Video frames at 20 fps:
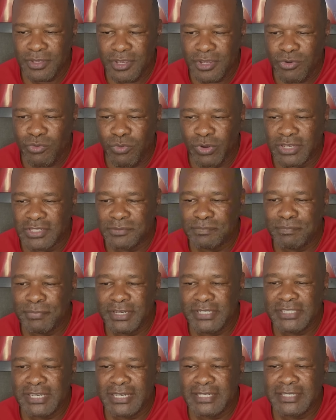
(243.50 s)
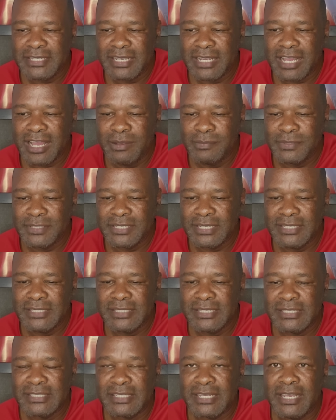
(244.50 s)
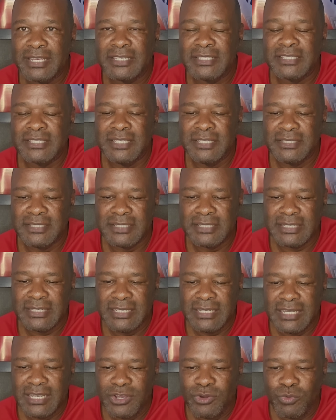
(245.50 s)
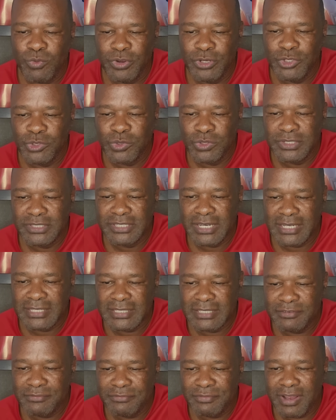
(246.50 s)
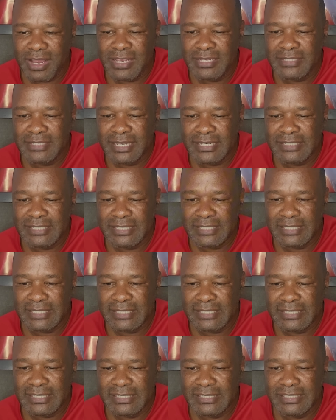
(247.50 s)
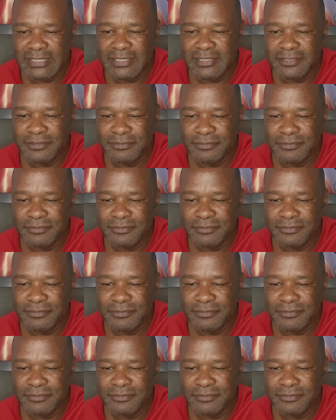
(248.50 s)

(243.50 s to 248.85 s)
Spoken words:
when special circumstances exist which would justify such a decision.